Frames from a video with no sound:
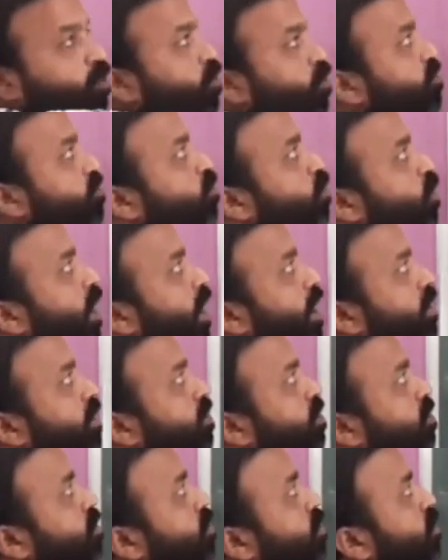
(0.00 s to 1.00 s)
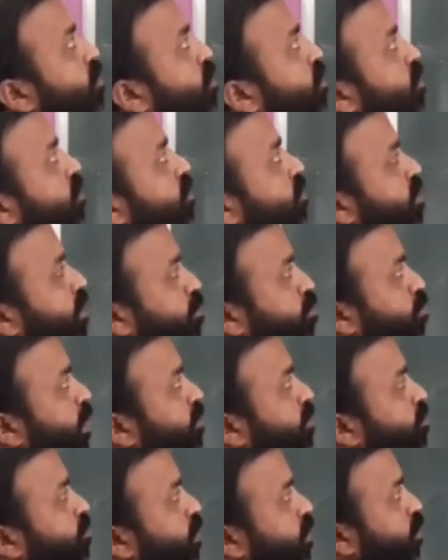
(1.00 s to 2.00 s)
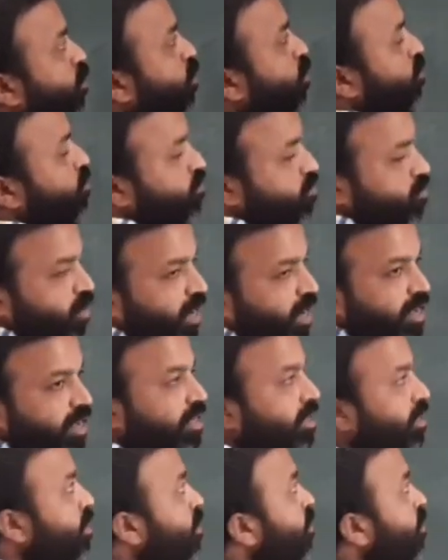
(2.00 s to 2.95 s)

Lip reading: whole square into z plus 1 whole square.